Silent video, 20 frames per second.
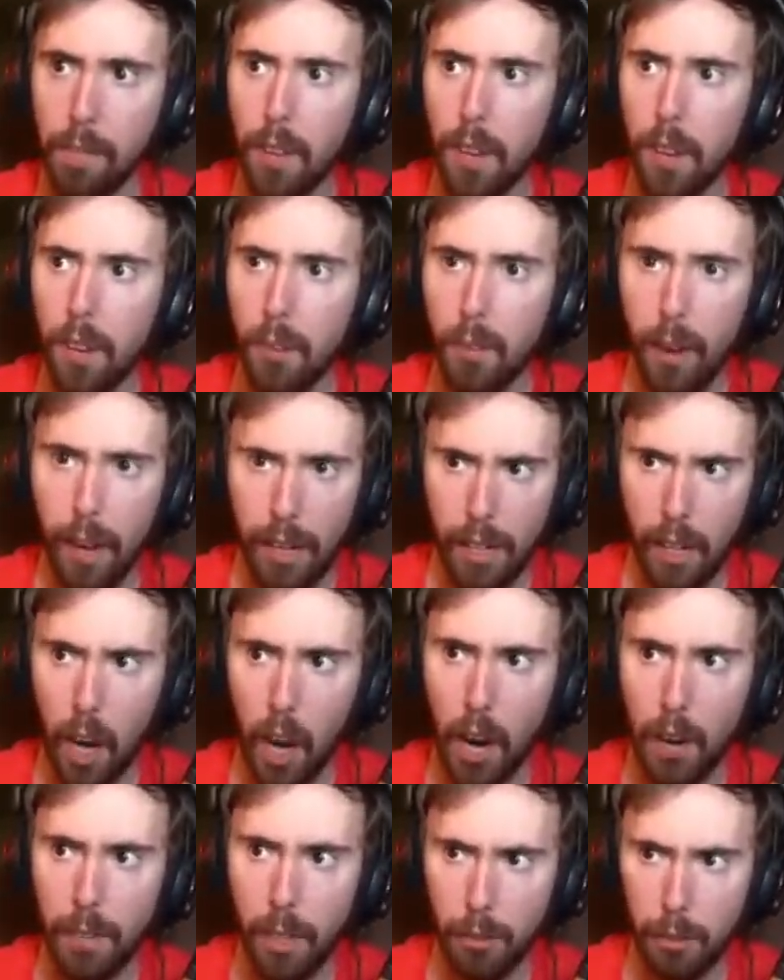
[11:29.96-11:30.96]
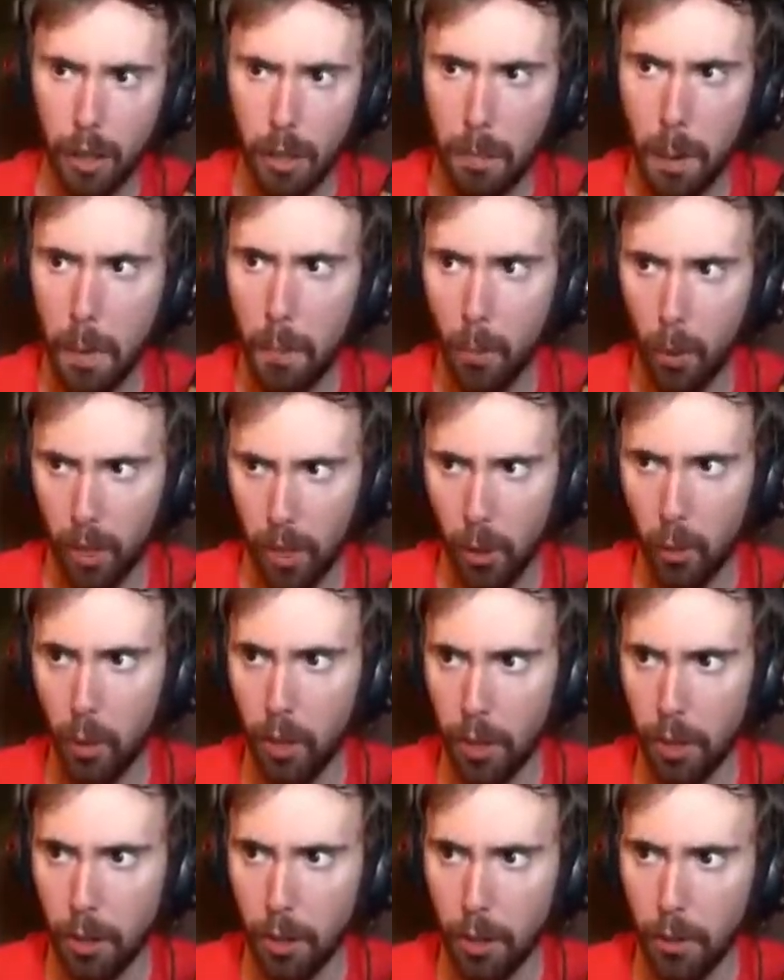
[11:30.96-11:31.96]
Like, obviously, people are going to
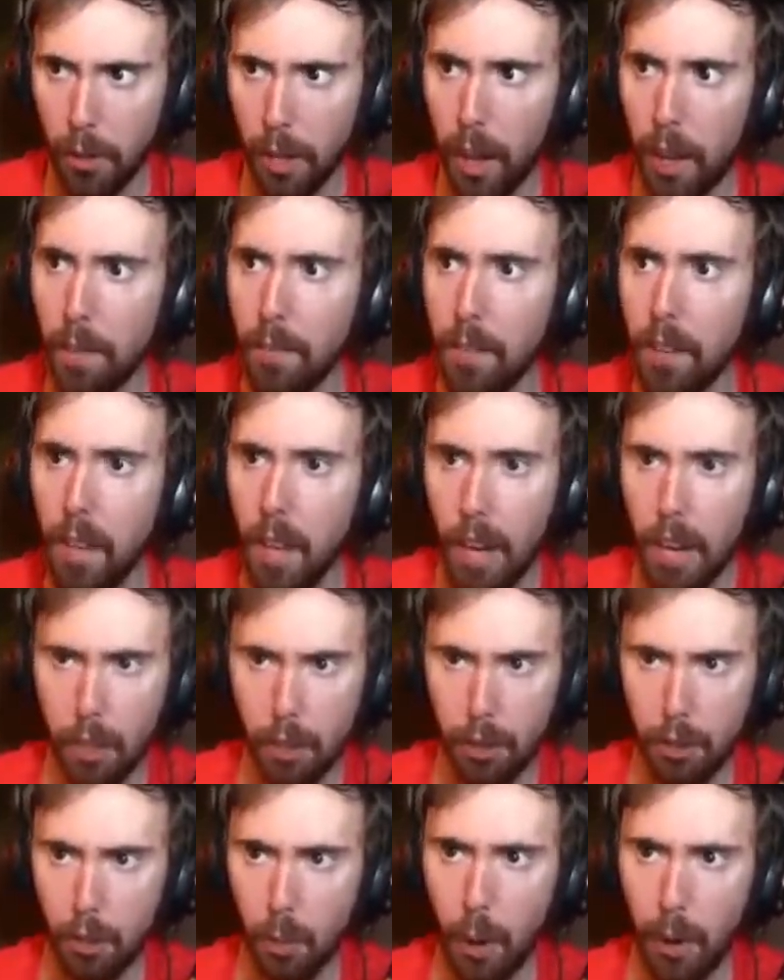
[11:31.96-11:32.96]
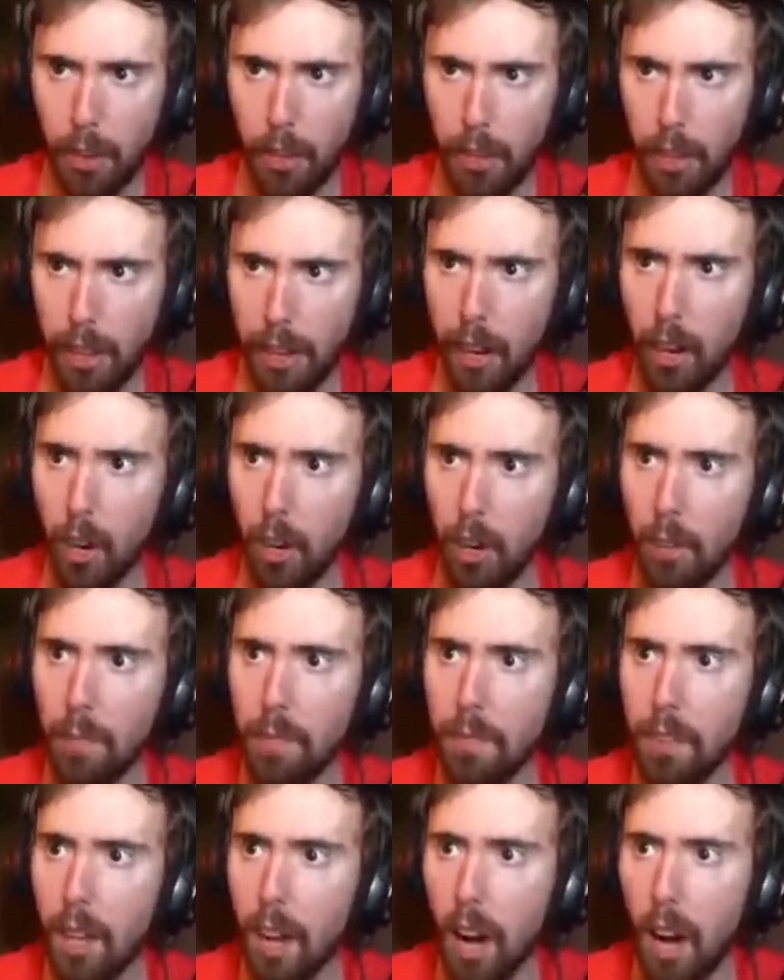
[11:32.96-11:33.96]
want to do that. That's just the way that they are.
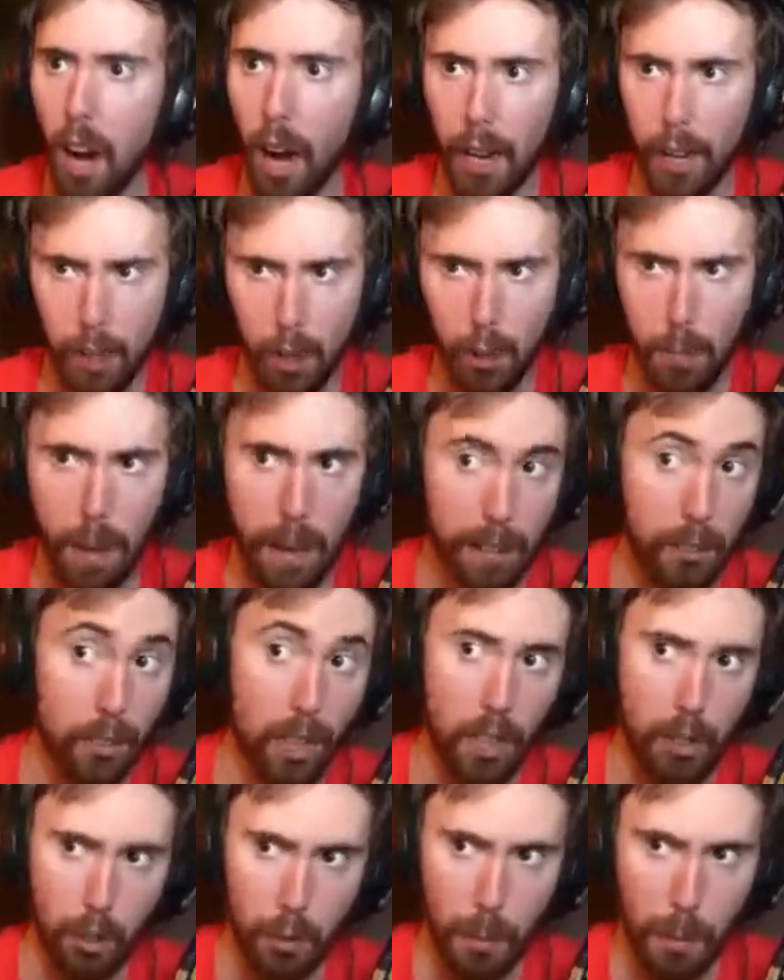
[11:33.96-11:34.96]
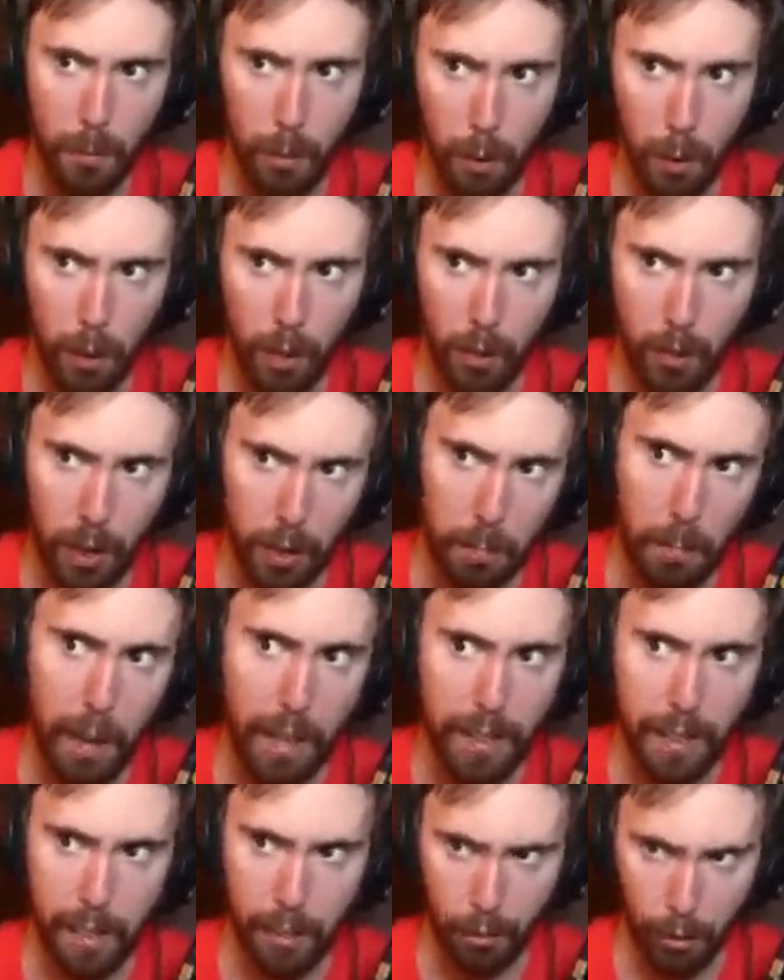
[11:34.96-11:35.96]
It just makes sense for people to want to, like, make
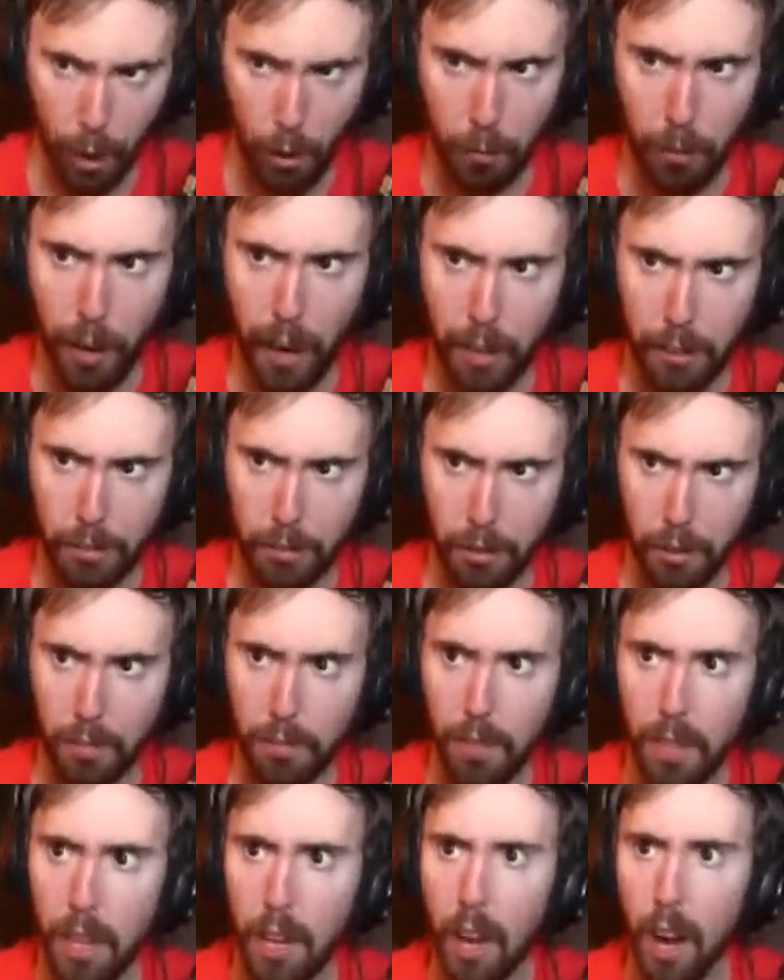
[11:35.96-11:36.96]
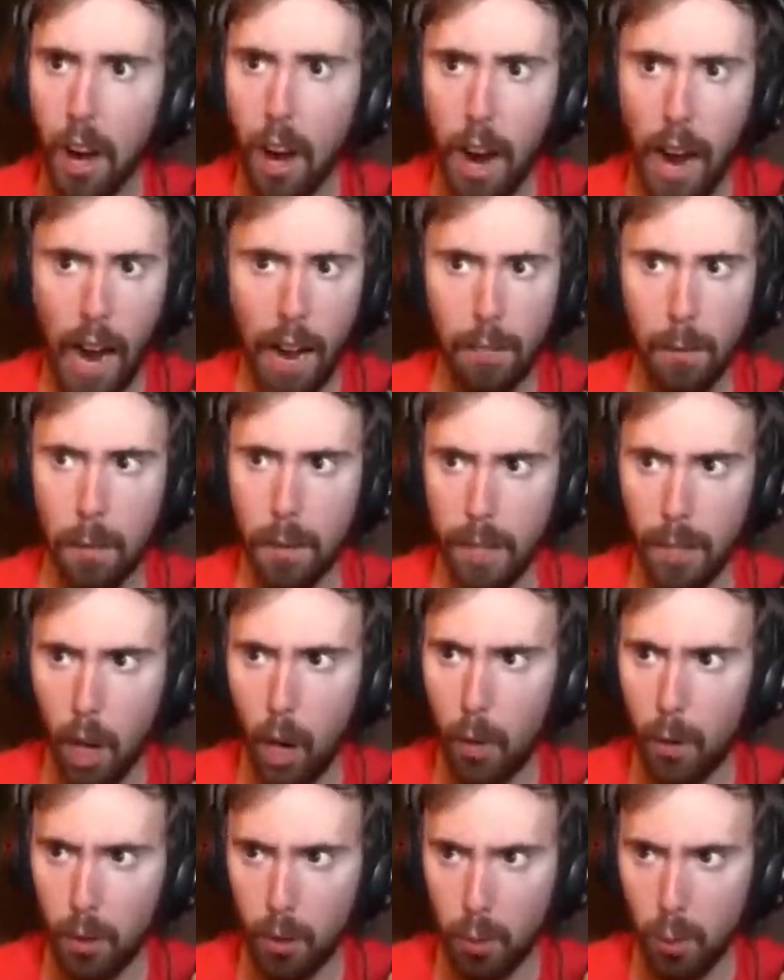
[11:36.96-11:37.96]
things go faster. Everybody
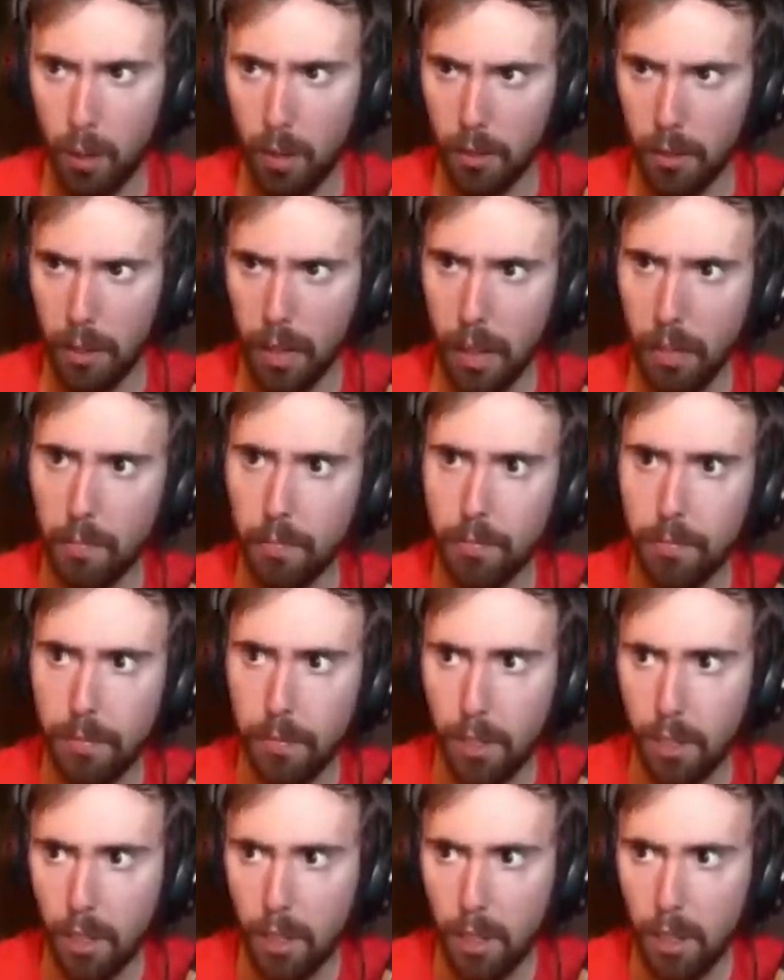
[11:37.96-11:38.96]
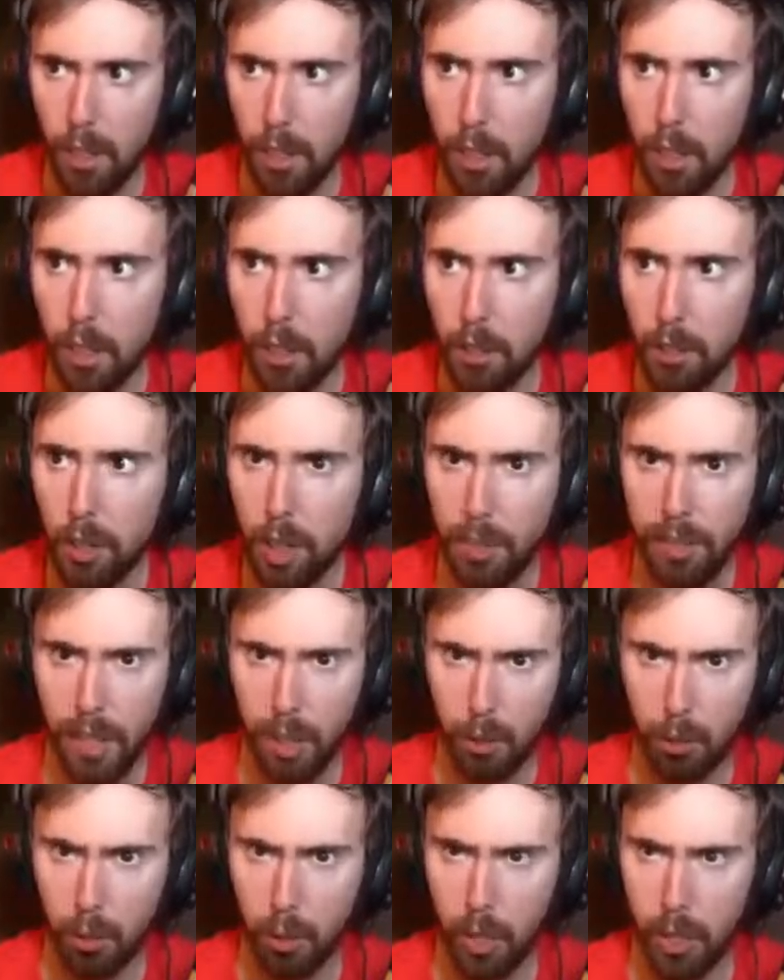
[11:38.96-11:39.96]
always wants that. There's nothing
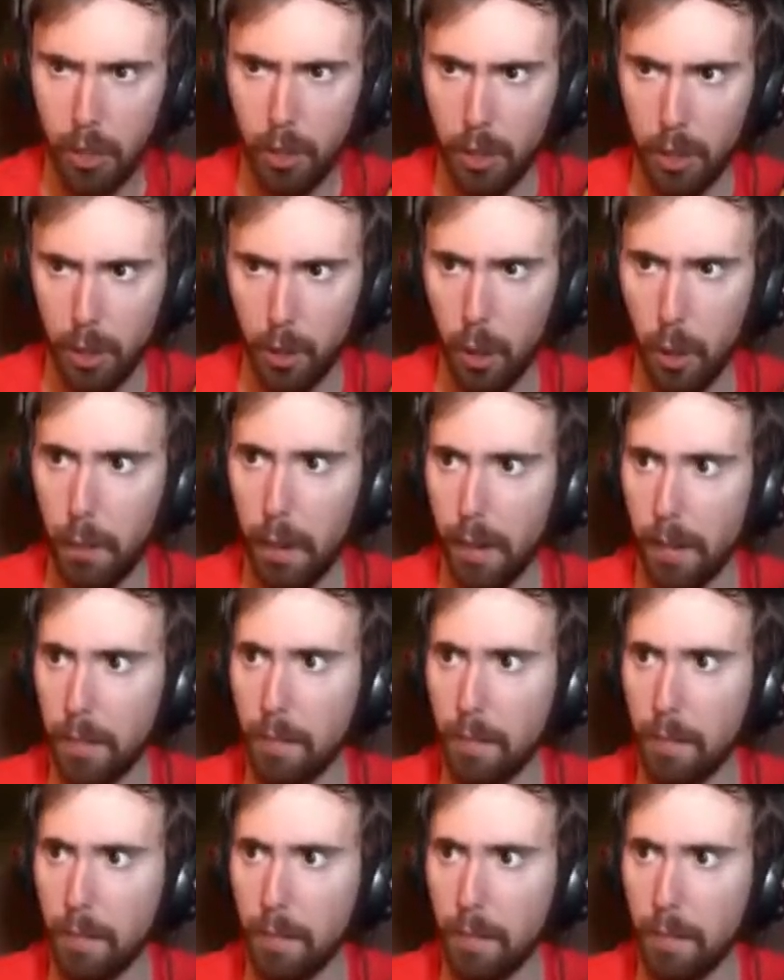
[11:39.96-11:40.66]
else really you can do about it.